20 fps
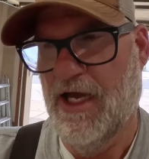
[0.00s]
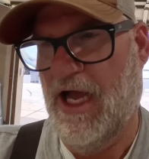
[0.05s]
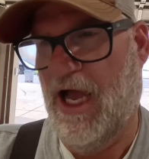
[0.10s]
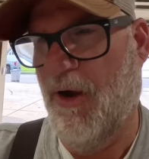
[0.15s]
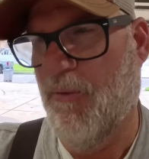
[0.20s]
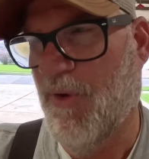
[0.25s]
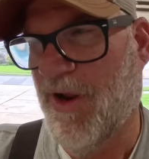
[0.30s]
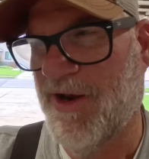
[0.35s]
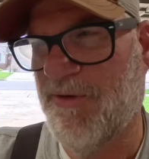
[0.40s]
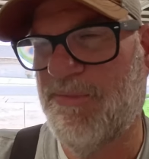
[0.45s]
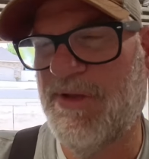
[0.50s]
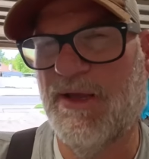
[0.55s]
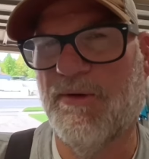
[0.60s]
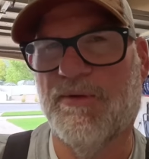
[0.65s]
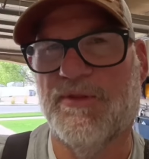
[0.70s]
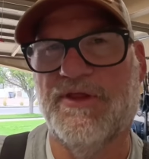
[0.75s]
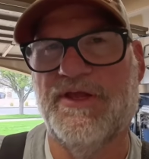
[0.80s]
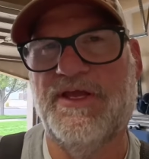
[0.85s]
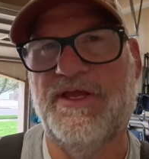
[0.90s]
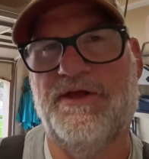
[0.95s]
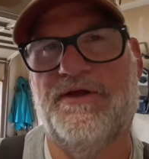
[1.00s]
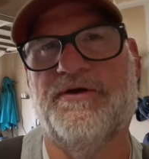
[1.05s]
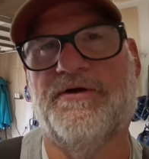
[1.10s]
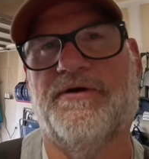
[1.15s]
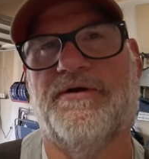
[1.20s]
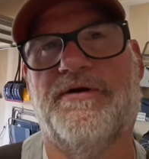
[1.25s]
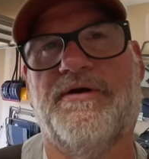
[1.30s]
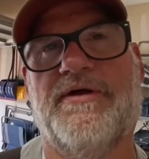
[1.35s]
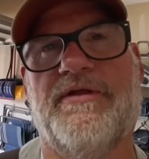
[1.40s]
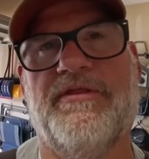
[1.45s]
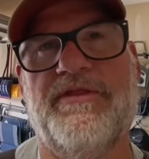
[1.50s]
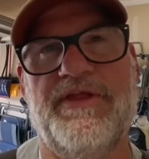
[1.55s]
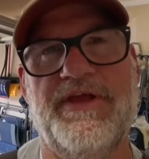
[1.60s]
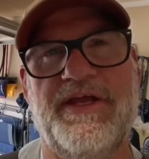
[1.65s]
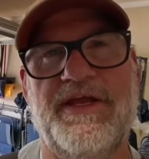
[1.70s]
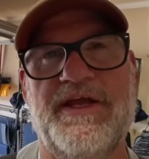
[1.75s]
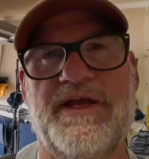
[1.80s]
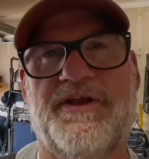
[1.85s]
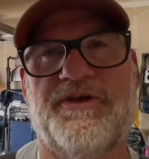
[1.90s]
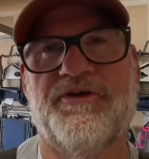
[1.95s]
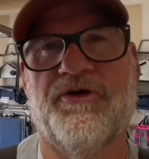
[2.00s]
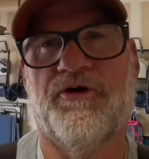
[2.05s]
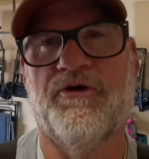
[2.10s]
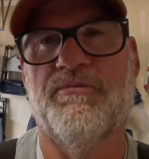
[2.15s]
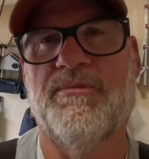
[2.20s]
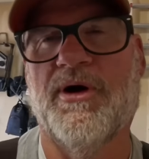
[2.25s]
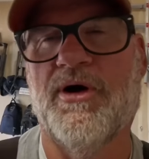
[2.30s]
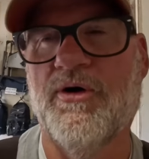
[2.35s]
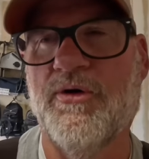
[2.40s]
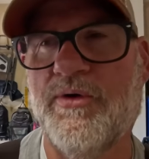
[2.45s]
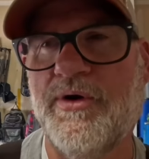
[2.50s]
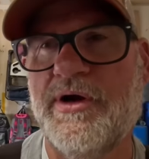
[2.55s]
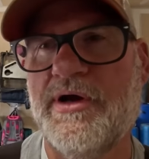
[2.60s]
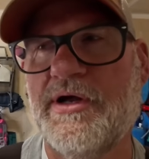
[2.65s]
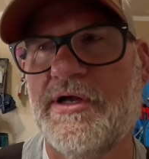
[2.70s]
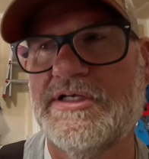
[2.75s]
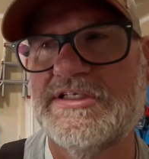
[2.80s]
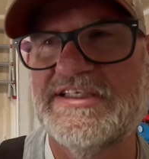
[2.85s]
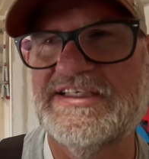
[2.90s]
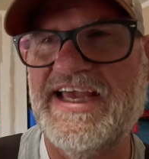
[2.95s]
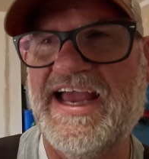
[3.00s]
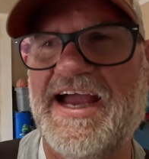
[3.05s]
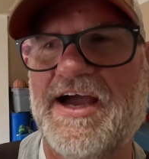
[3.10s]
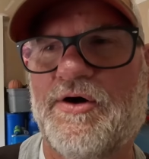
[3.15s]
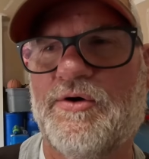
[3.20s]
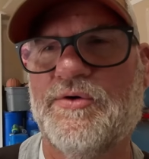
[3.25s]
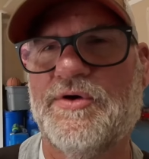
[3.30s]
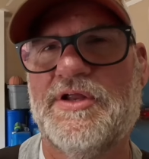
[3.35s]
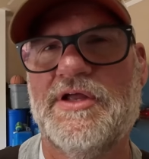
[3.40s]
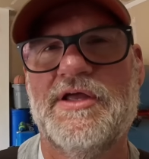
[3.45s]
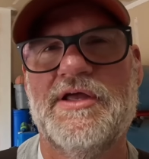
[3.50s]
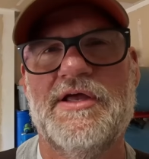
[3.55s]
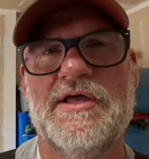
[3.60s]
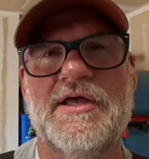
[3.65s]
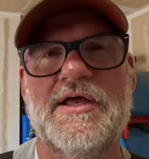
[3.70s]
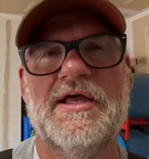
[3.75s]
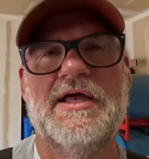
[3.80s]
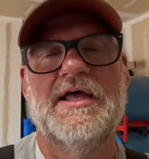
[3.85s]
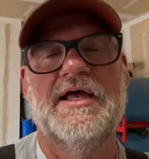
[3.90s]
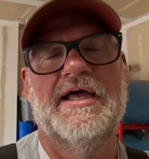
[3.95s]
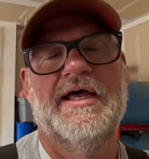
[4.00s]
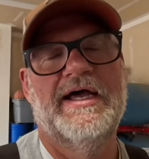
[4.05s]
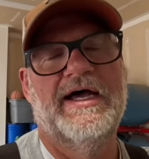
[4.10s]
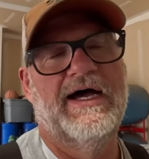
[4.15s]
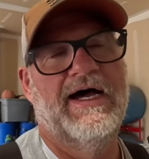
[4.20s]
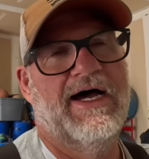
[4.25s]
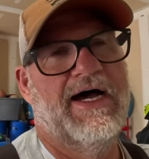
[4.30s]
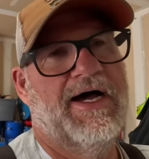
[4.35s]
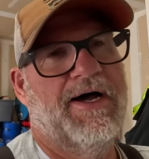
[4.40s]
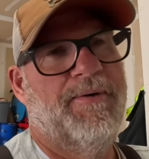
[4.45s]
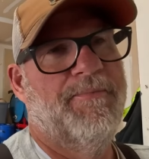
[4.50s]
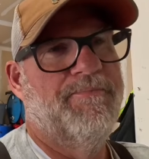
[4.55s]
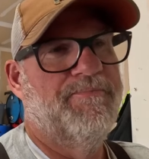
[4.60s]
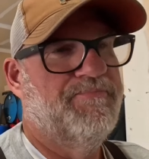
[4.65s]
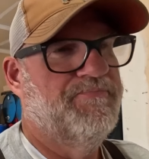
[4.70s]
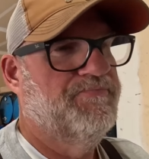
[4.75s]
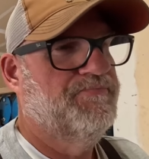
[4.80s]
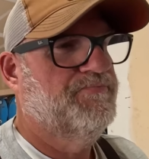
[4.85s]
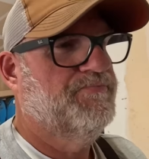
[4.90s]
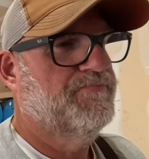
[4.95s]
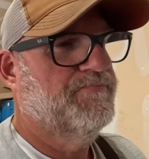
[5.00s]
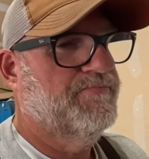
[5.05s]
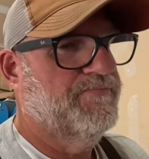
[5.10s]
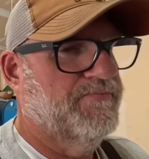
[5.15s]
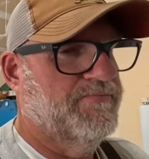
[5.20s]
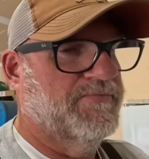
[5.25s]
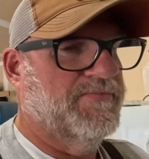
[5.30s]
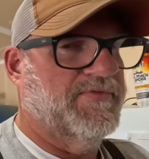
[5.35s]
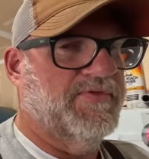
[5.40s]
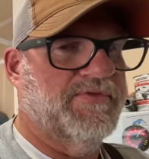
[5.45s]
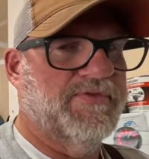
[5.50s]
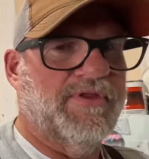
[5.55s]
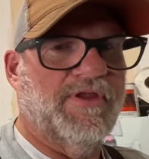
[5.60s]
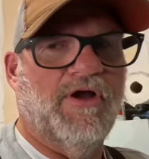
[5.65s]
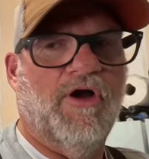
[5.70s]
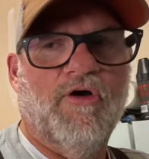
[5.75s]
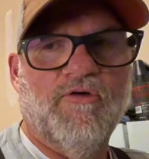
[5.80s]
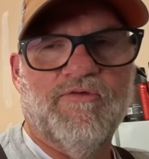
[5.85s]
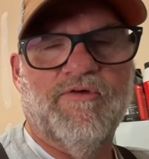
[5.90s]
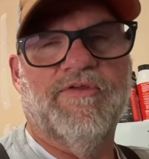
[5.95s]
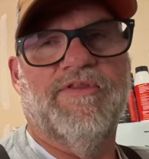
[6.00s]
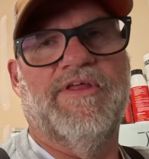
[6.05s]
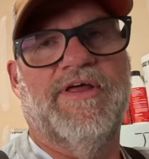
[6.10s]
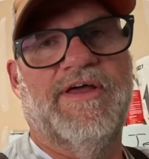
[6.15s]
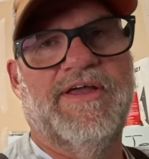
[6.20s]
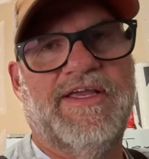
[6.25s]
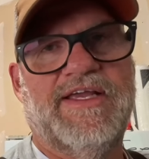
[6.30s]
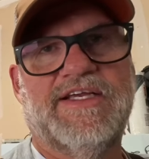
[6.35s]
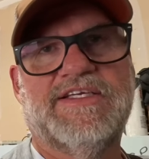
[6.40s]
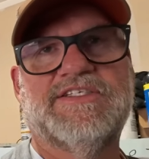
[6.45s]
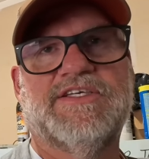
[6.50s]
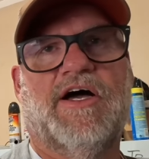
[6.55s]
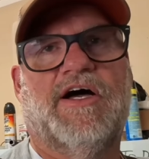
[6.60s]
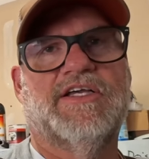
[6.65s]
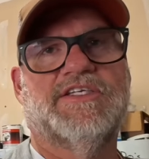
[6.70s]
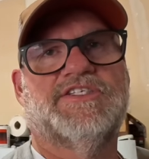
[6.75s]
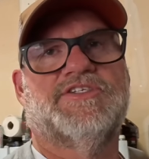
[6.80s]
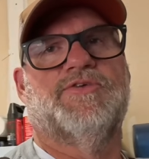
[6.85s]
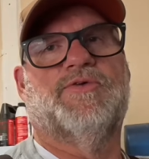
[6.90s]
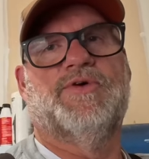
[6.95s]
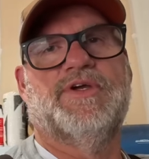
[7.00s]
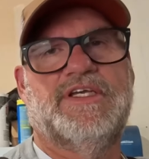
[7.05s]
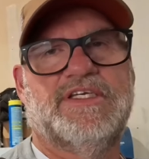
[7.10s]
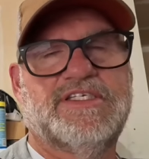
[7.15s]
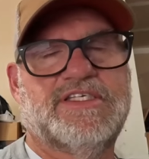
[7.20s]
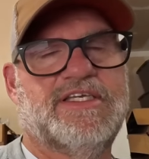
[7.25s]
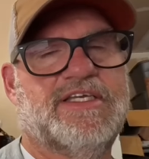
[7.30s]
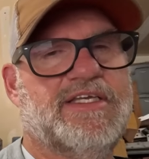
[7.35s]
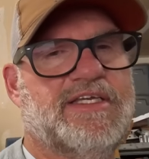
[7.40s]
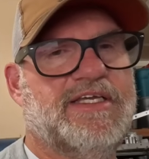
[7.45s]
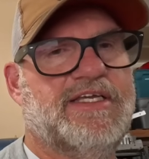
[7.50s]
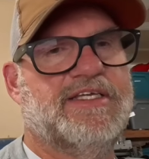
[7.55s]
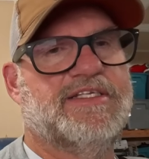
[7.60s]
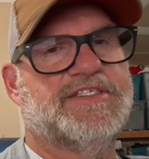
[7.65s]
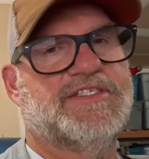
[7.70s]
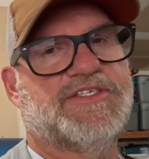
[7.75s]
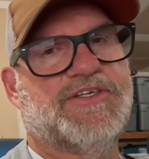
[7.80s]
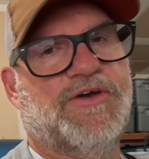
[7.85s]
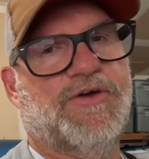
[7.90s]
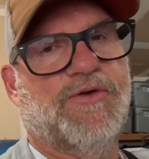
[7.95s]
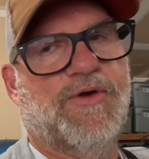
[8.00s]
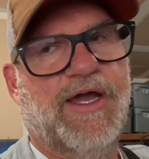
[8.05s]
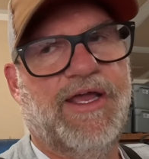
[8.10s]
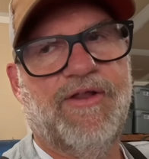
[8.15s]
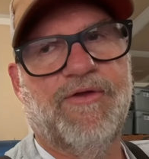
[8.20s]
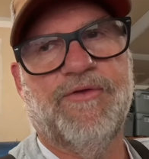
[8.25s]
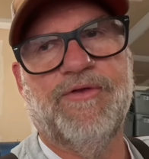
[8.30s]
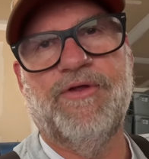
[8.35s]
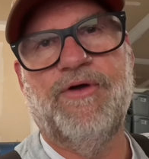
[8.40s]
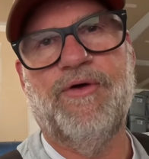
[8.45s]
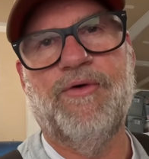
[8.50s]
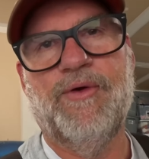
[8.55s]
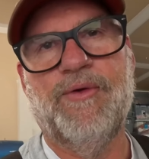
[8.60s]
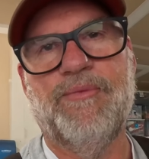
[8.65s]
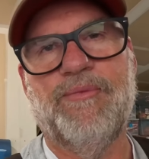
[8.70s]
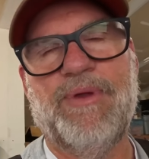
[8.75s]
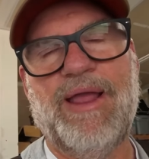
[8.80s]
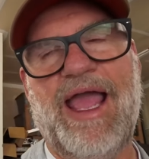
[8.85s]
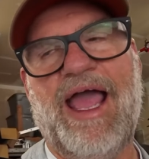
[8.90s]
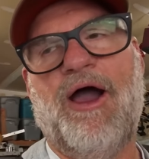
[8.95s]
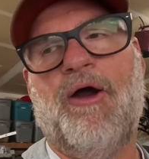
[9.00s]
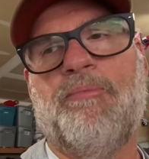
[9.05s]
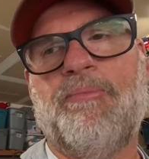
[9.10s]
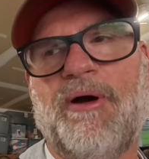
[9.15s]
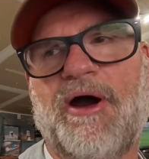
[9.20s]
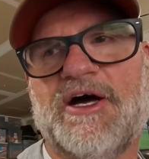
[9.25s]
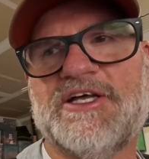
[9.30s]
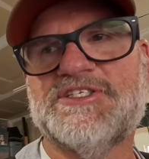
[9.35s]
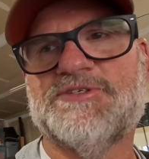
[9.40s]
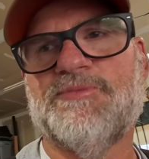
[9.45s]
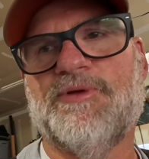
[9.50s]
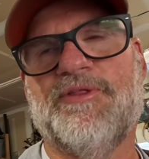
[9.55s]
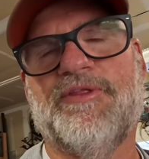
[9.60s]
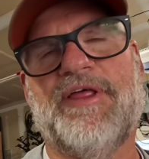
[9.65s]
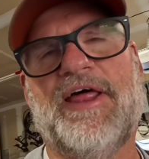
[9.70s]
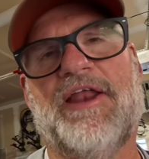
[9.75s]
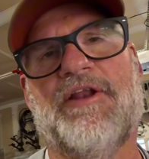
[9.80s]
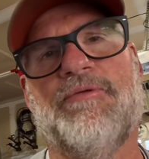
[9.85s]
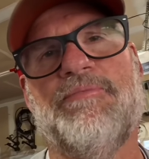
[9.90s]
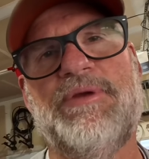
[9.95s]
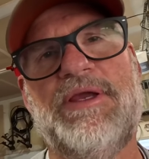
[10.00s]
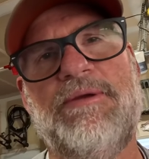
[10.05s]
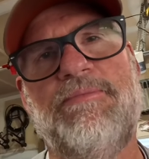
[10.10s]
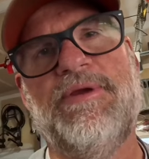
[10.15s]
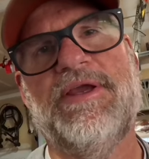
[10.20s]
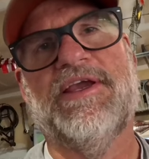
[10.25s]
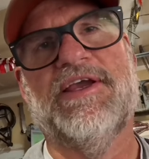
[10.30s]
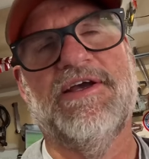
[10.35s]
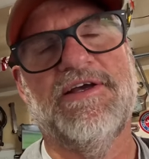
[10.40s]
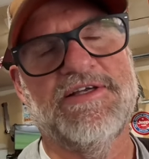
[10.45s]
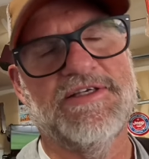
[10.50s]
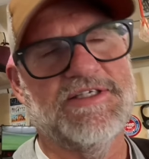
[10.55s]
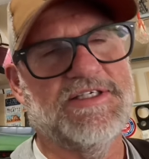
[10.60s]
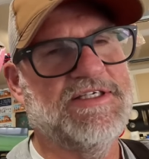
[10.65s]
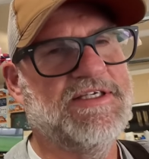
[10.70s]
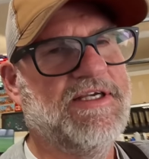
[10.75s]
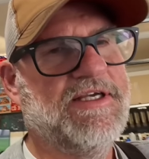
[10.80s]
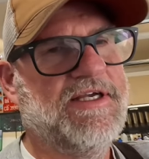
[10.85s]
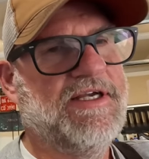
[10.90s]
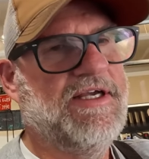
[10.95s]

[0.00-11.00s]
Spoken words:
I want to be able to hear the turbo sound over the exhaust noise, and so I don't know how possible that'll be because,